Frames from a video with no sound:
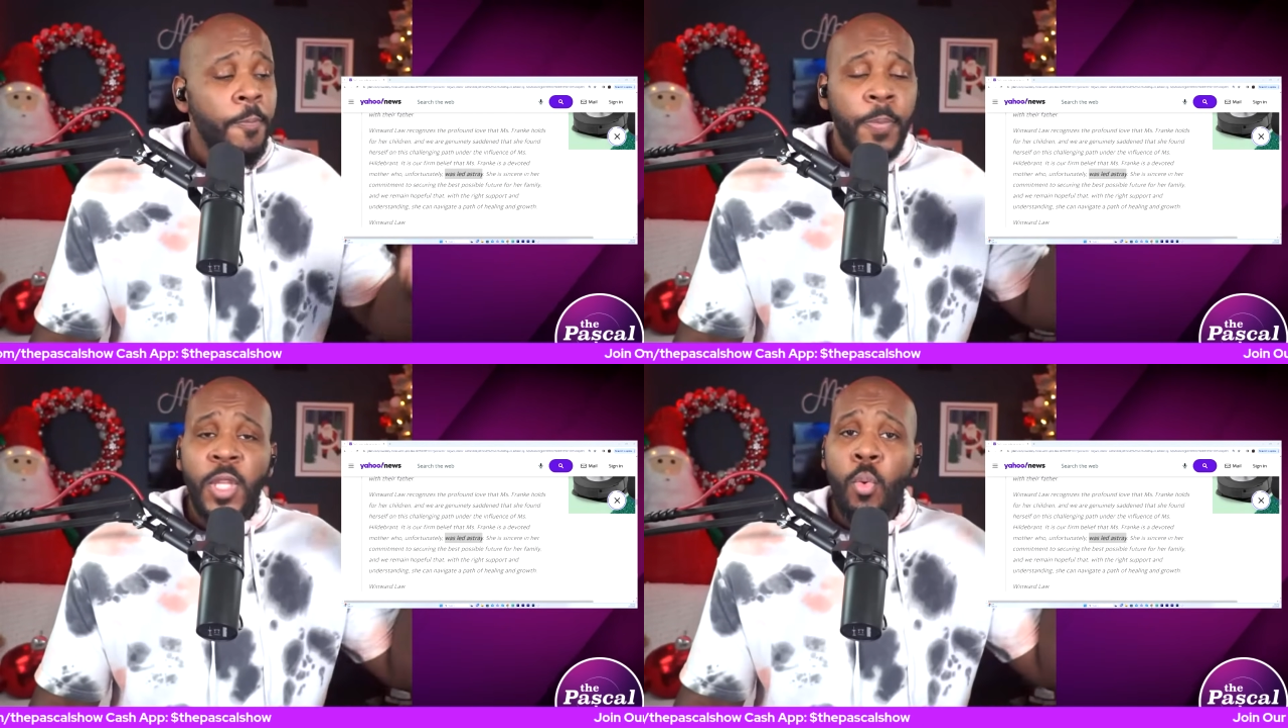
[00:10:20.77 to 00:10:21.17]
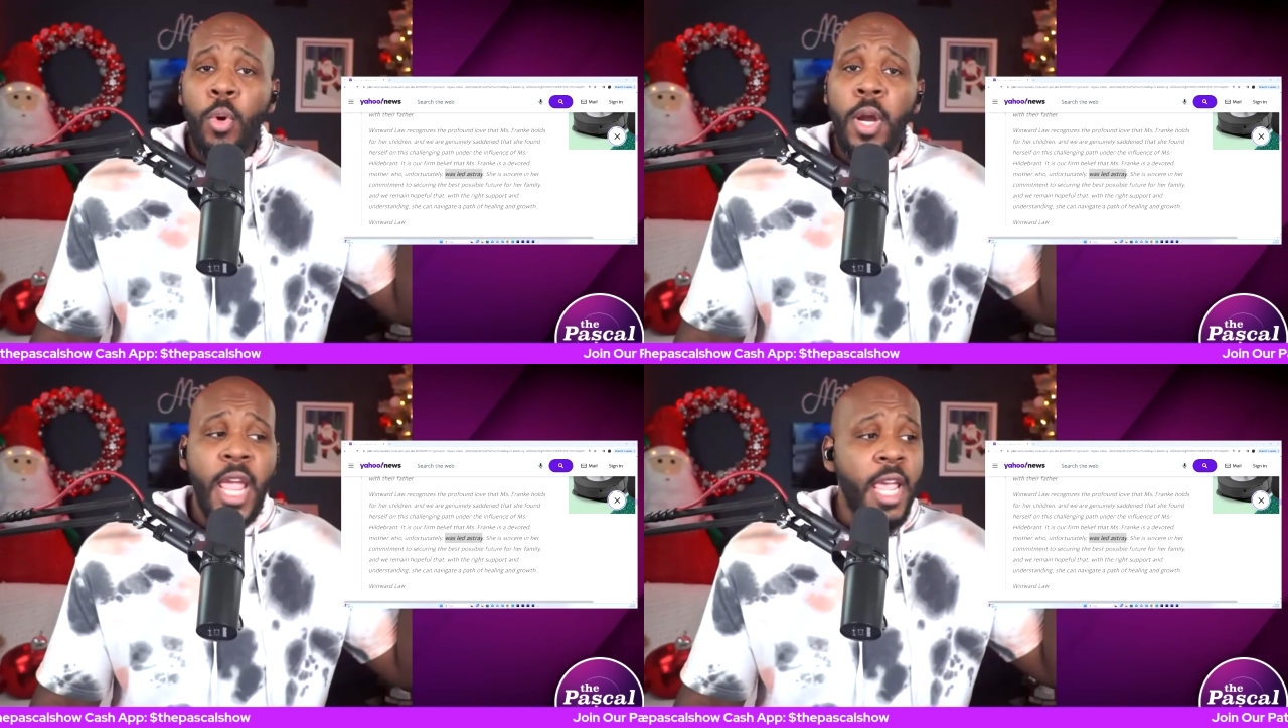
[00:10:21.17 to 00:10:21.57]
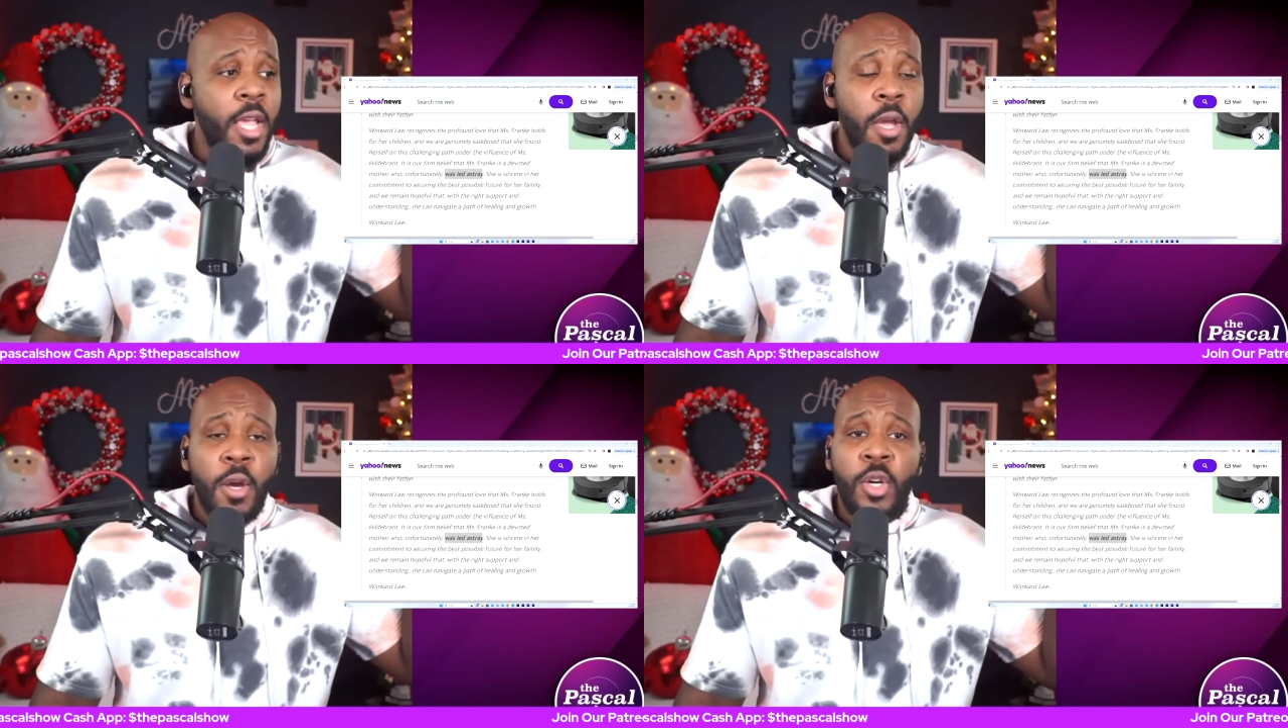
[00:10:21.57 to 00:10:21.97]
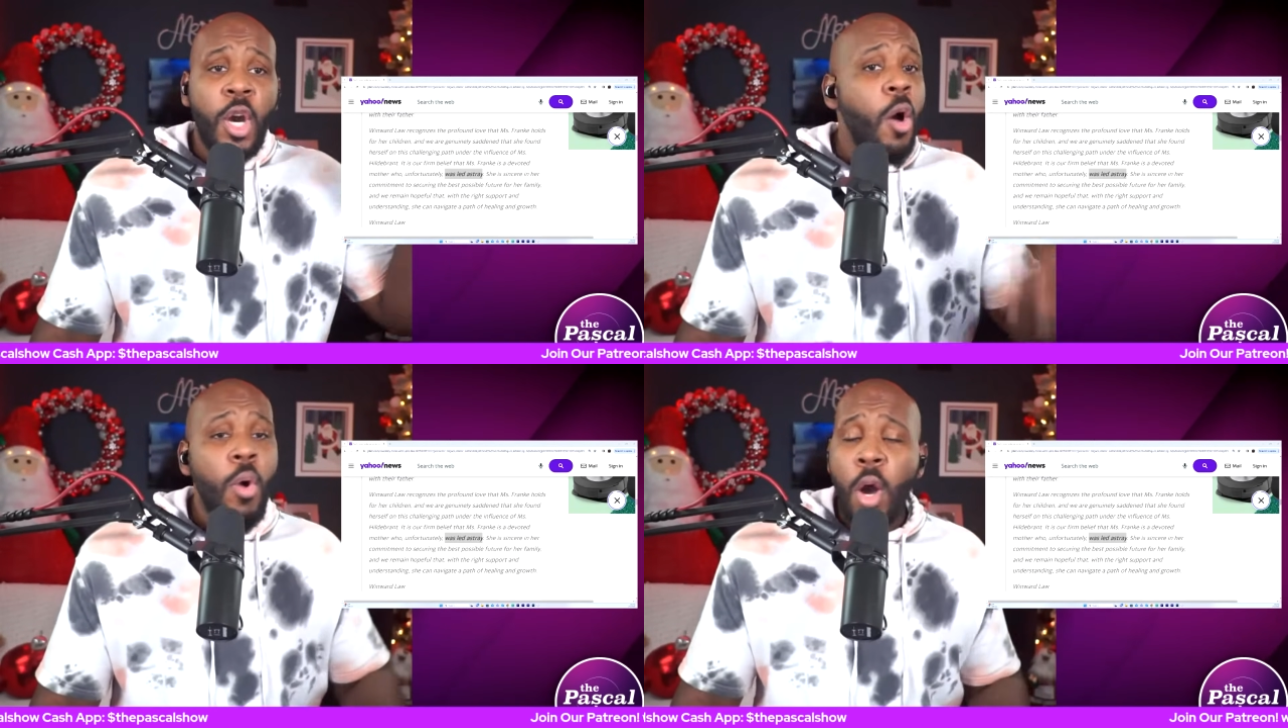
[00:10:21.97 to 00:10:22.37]
You were a
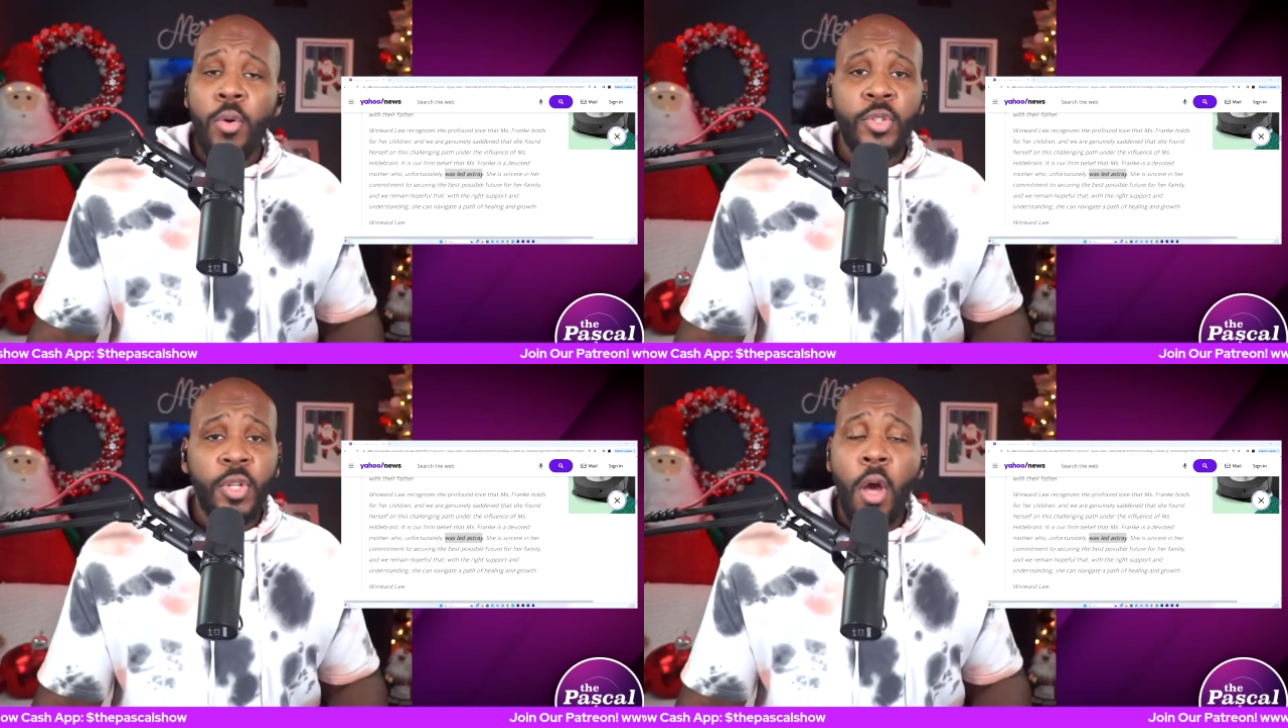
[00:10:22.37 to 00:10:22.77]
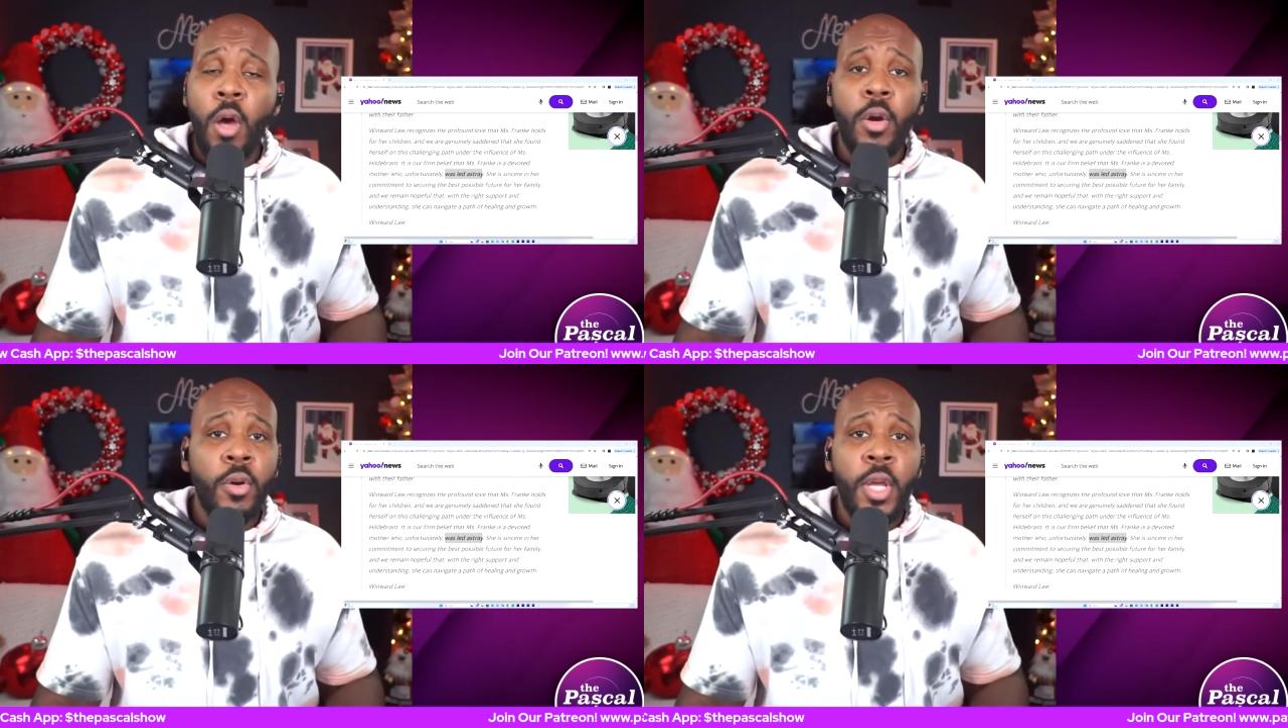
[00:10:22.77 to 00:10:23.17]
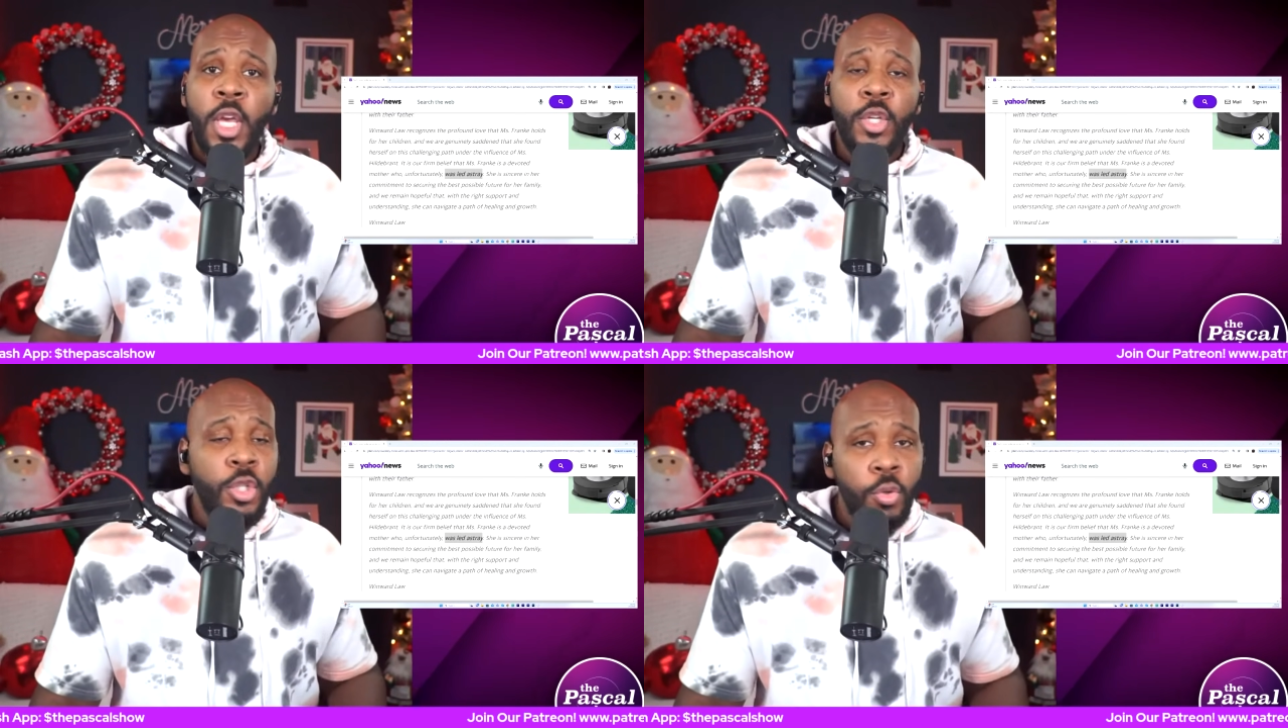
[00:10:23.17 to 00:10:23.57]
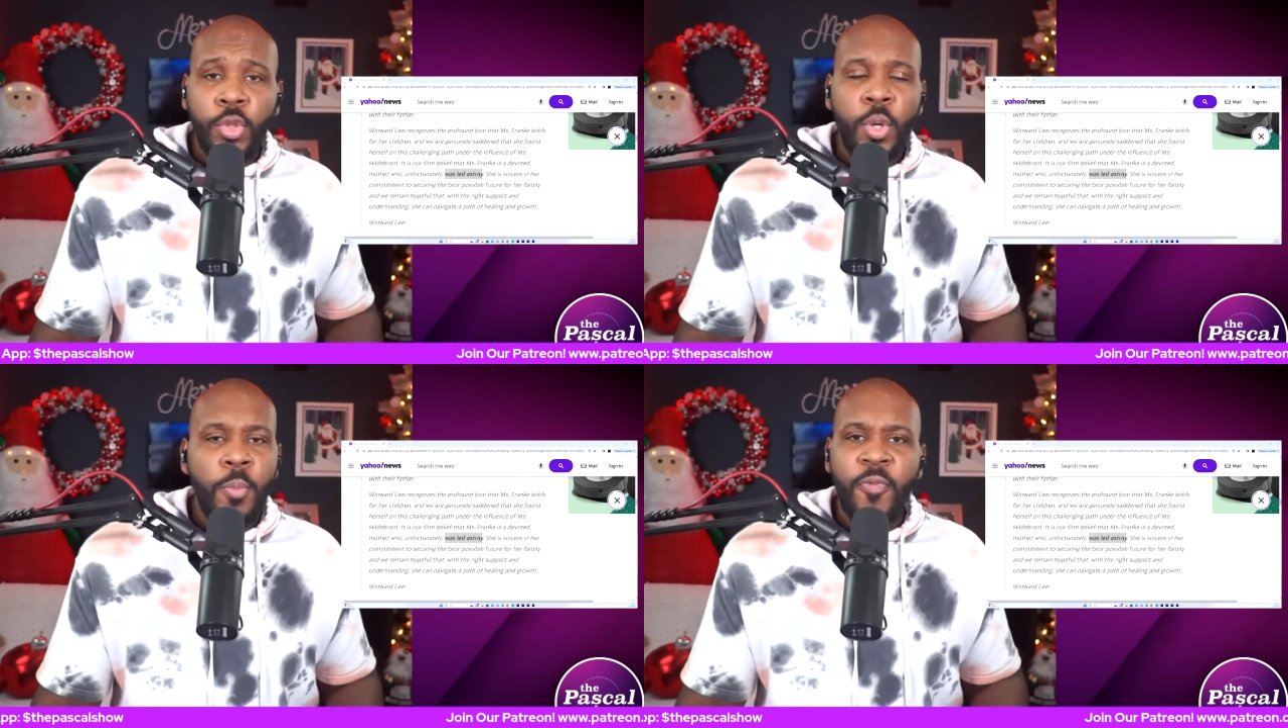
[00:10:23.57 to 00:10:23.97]
co host on her
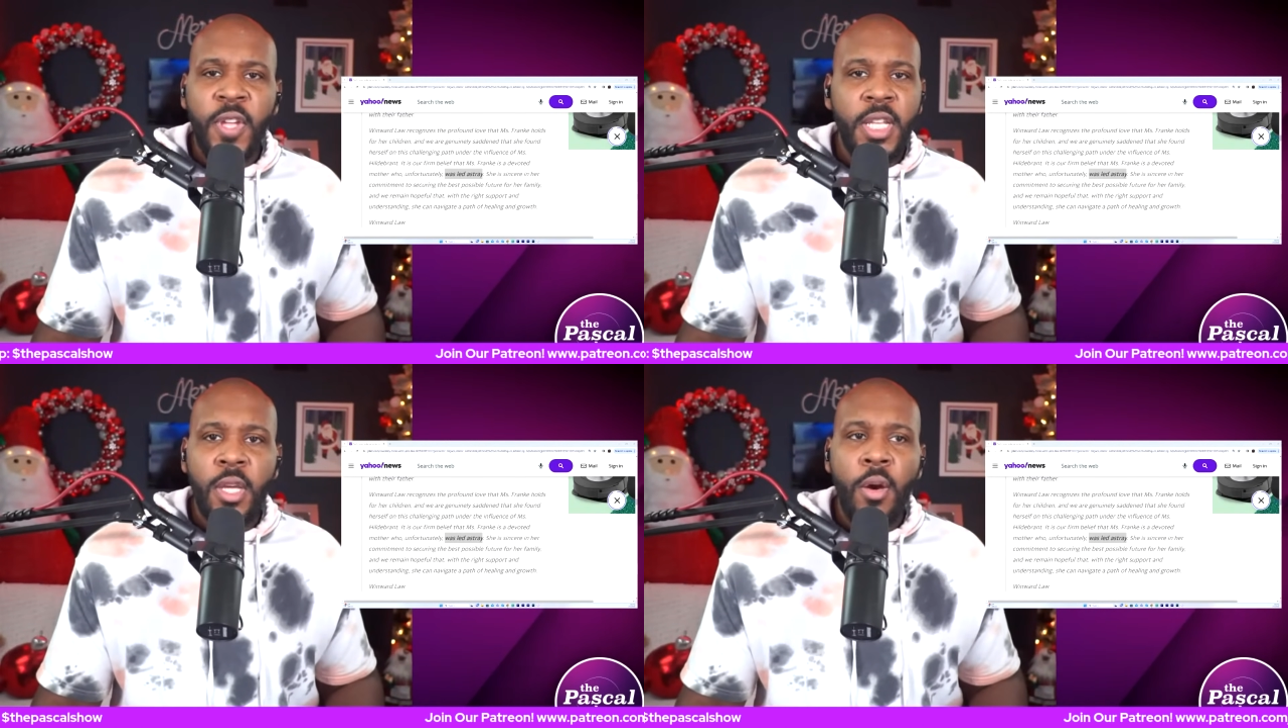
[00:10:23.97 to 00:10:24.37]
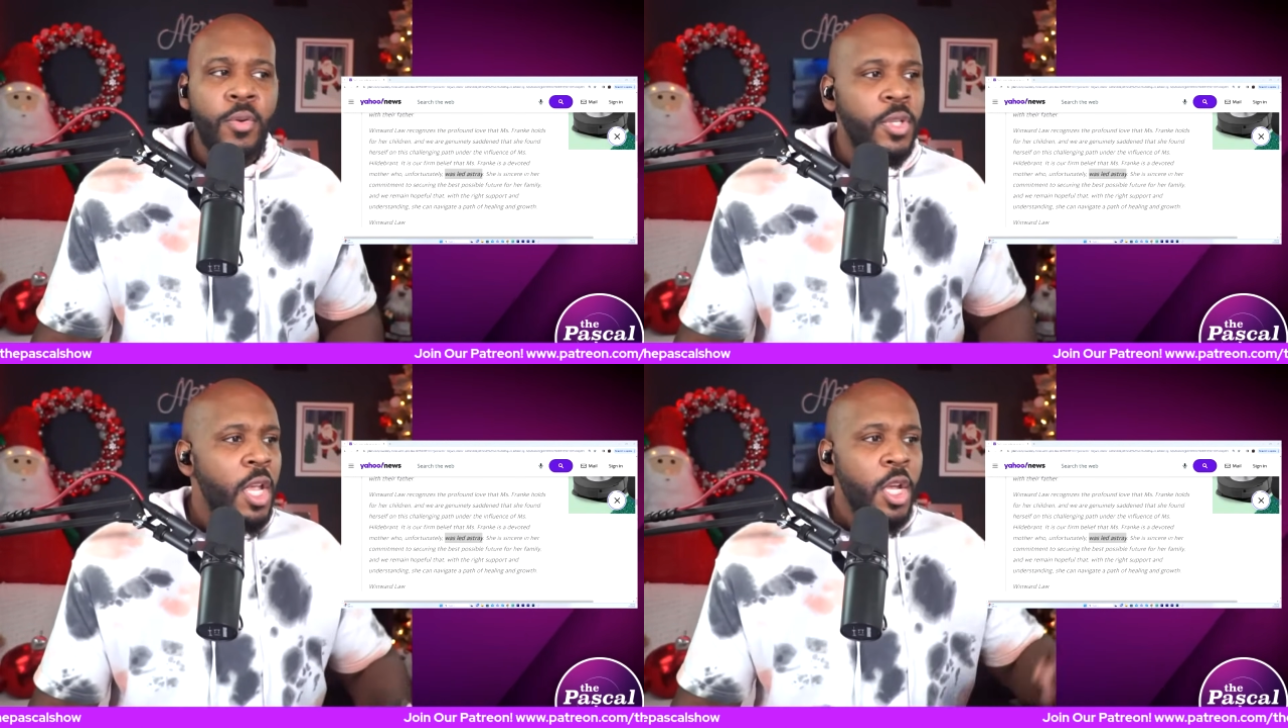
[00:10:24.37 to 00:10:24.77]
YouTube videos.